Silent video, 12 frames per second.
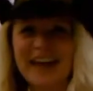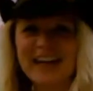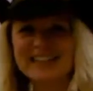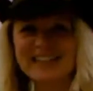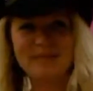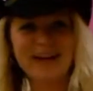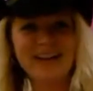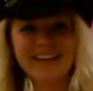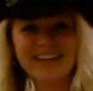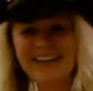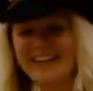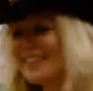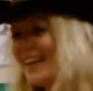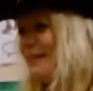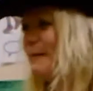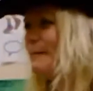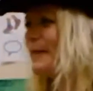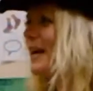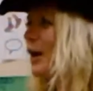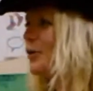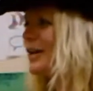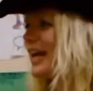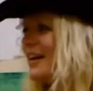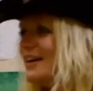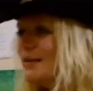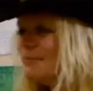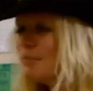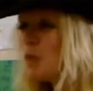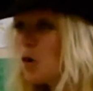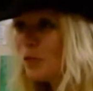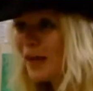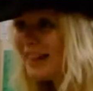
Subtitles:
Okay, is that better? All right. Okay, Mo